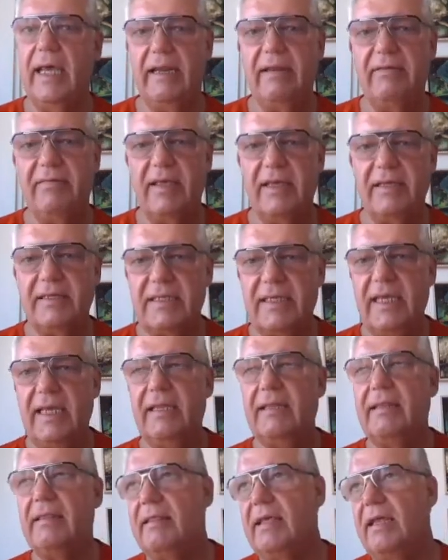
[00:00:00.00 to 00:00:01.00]
and if they
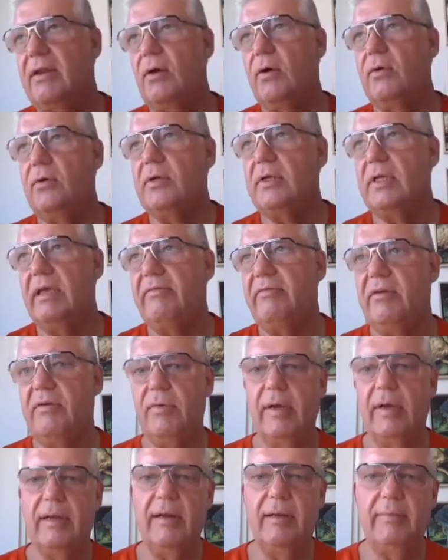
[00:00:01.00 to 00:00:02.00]
see it, they don't give a
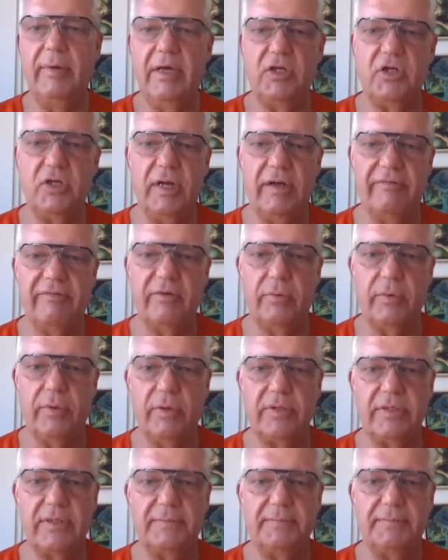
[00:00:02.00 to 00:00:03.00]
reclamation
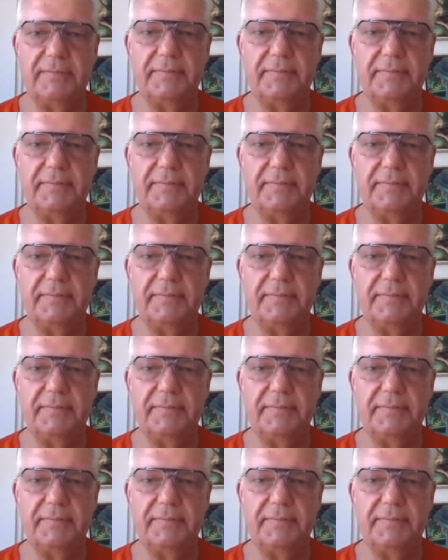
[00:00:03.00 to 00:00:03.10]
afterwards.